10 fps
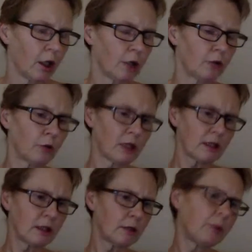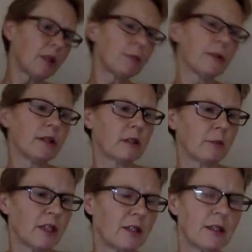So, what I say to people is I'm
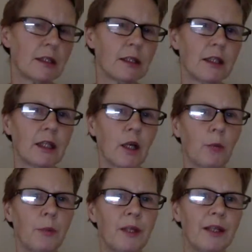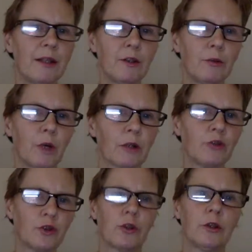basically accompanying you on a
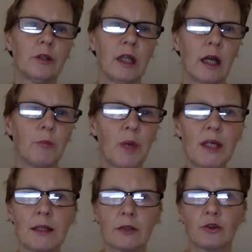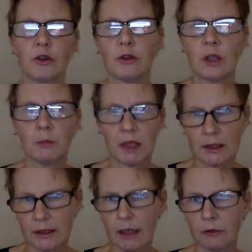journey. I made that journey
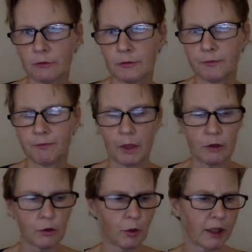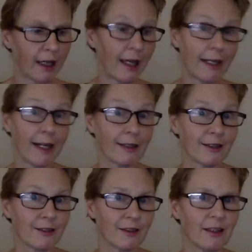myself, so I can act
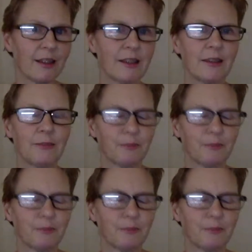as a guide.